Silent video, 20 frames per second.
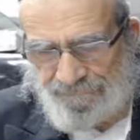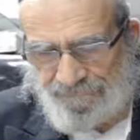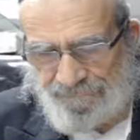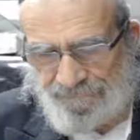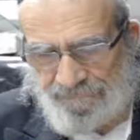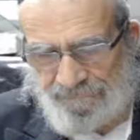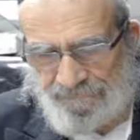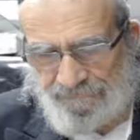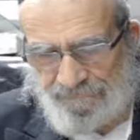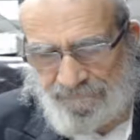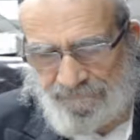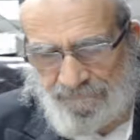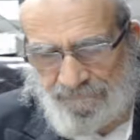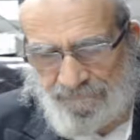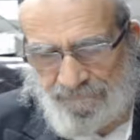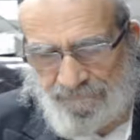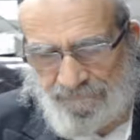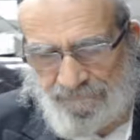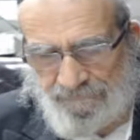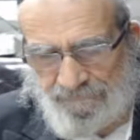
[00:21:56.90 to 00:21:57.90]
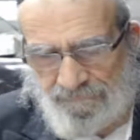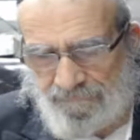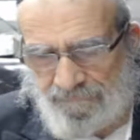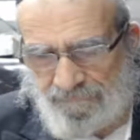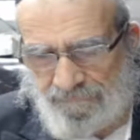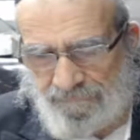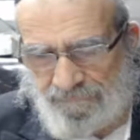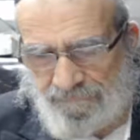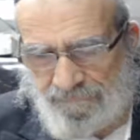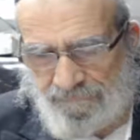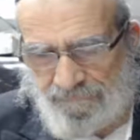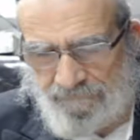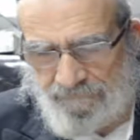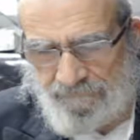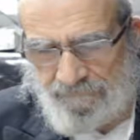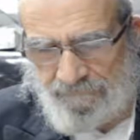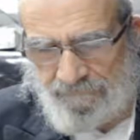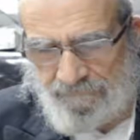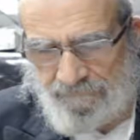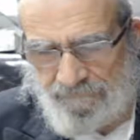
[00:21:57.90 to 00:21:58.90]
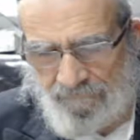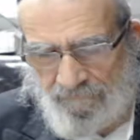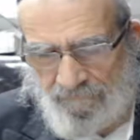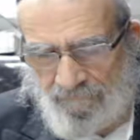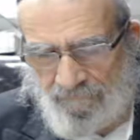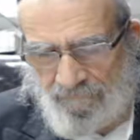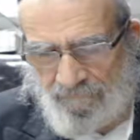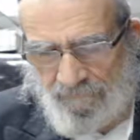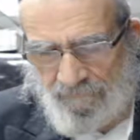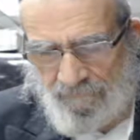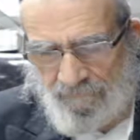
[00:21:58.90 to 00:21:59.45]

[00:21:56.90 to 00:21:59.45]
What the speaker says: [no speech]